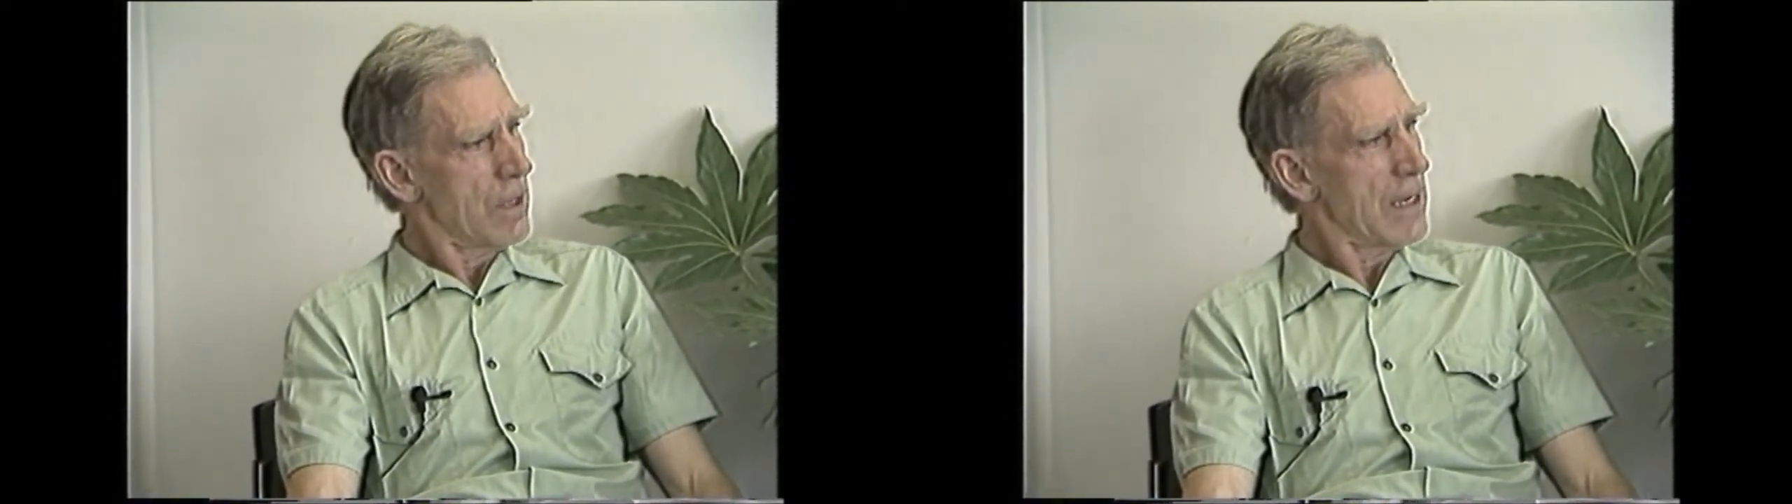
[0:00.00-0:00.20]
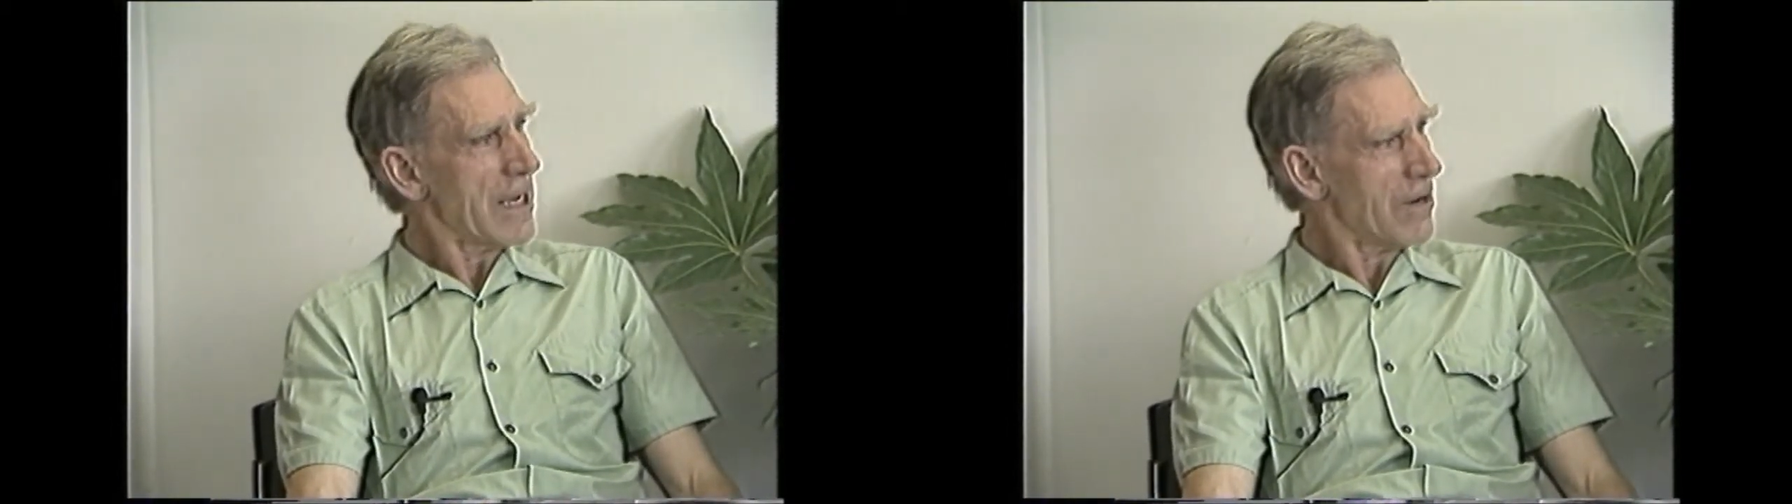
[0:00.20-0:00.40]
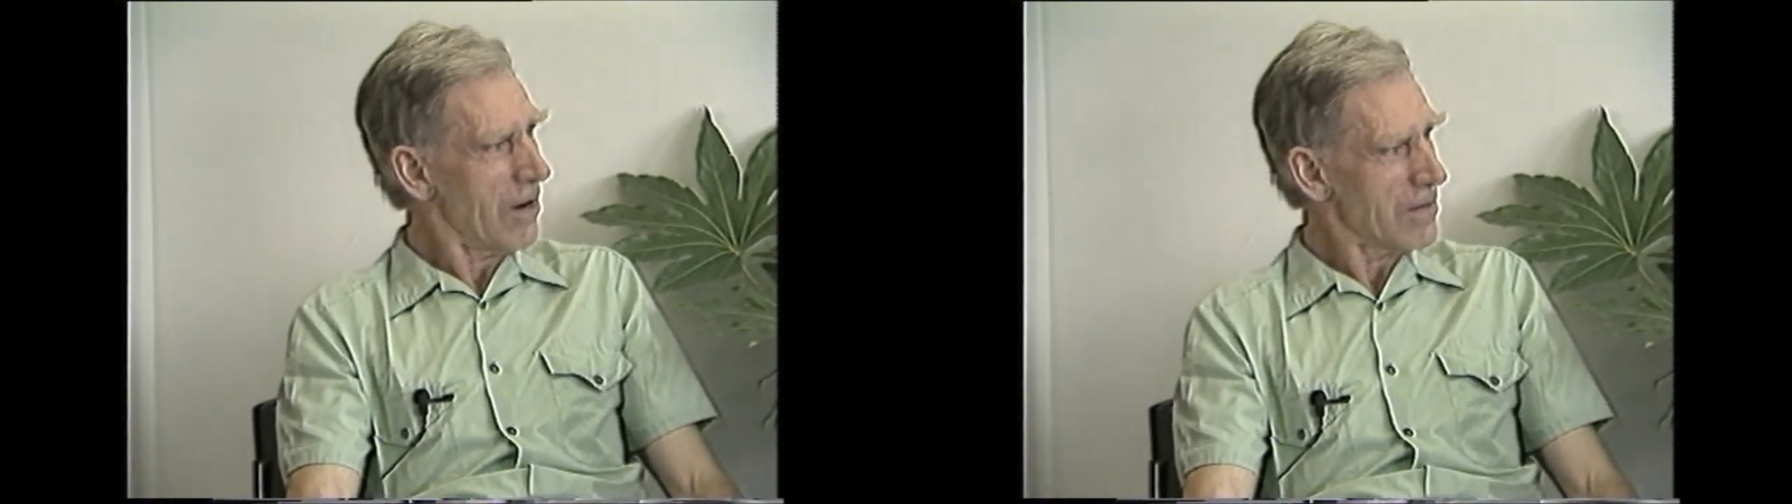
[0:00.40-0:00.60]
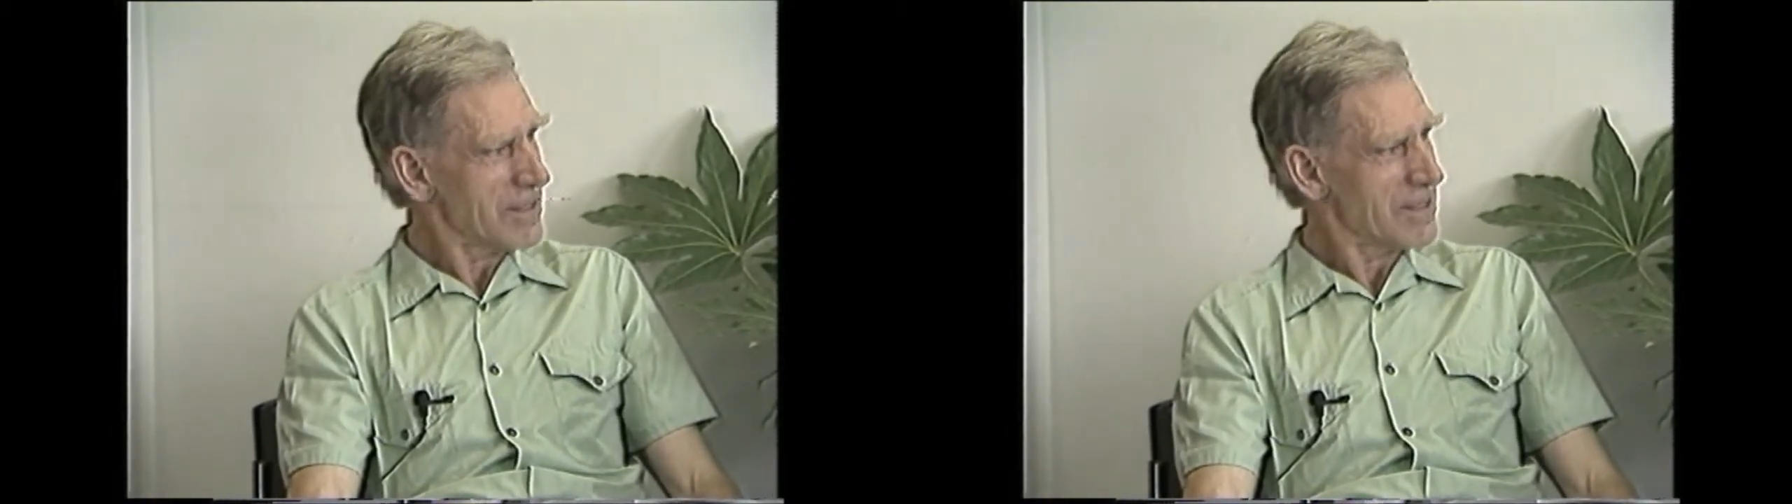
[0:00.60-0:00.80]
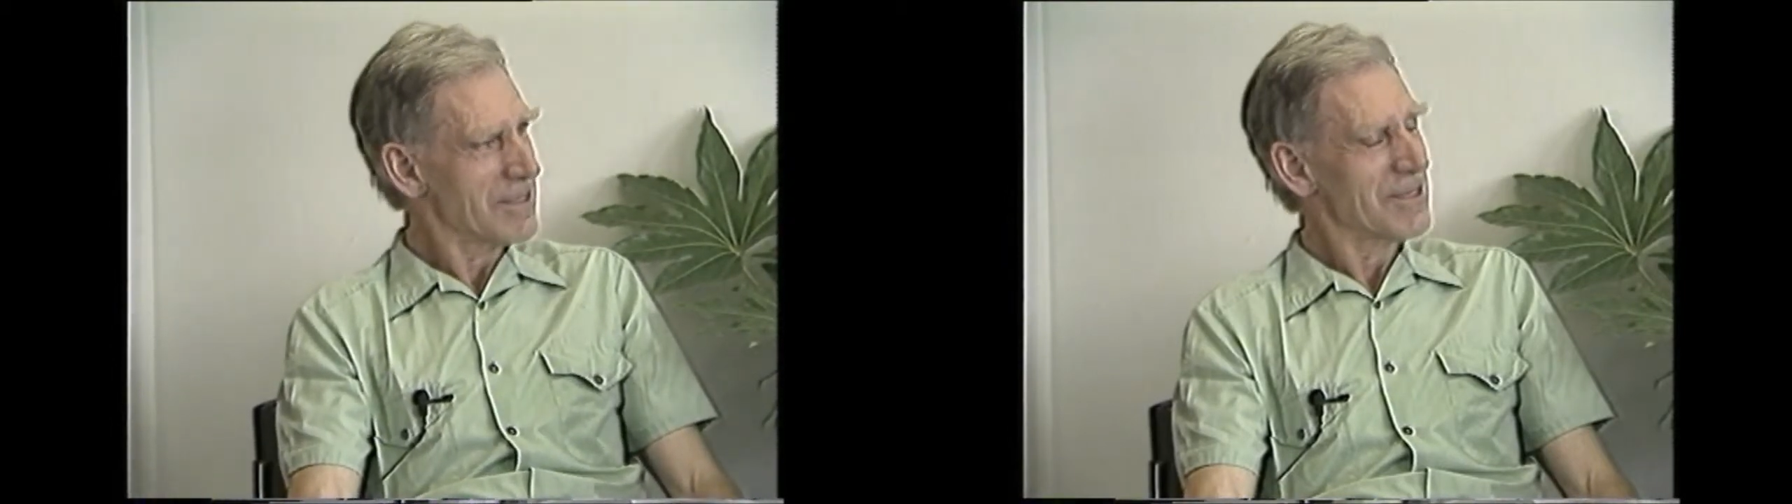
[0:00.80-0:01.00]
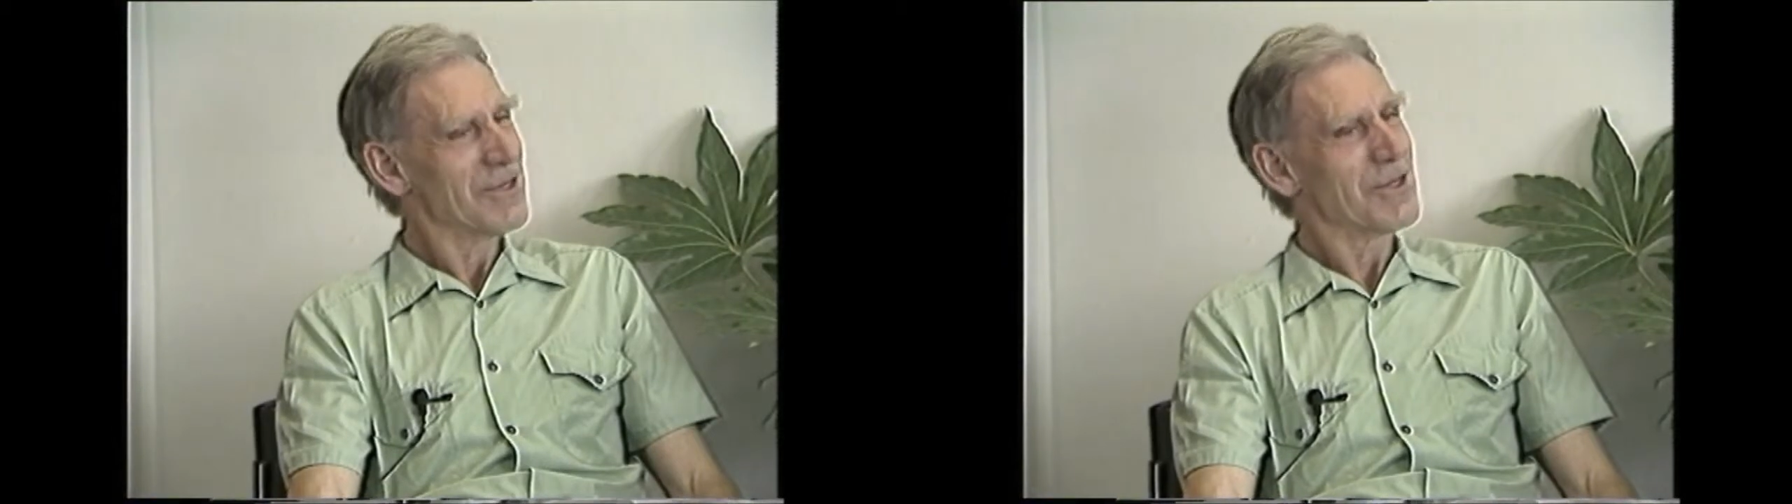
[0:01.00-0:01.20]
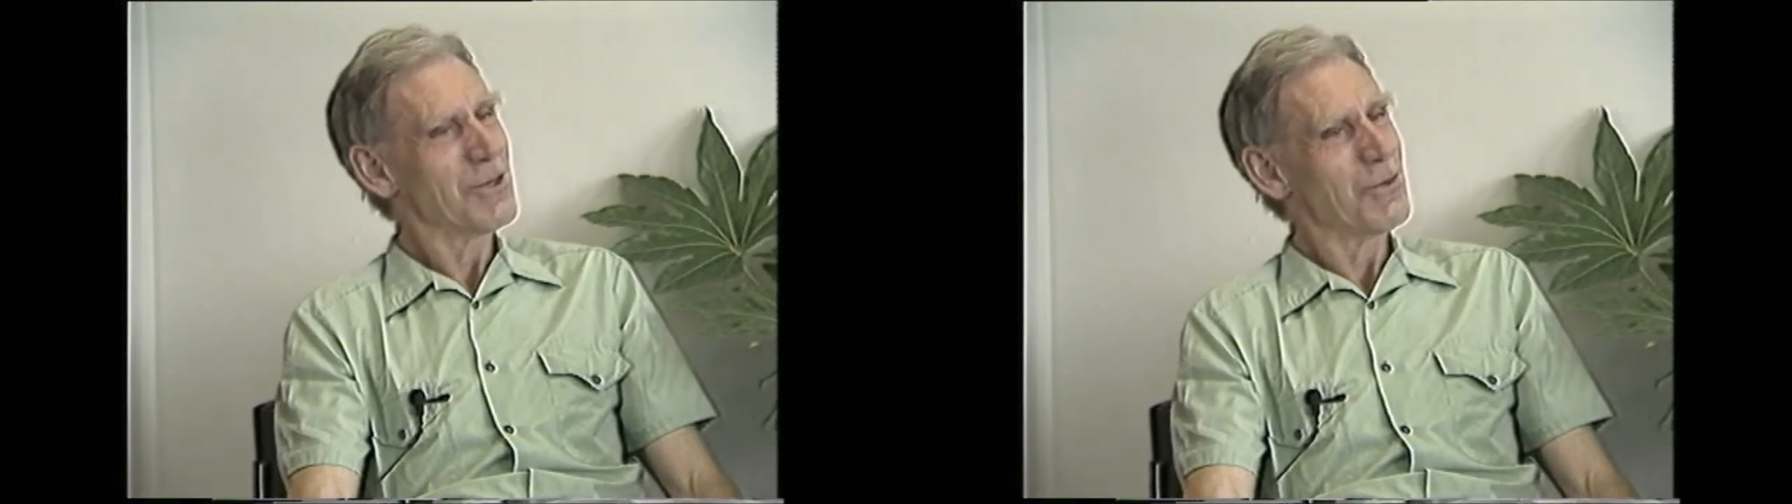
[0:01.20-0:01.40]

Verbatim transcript: Lagos mm.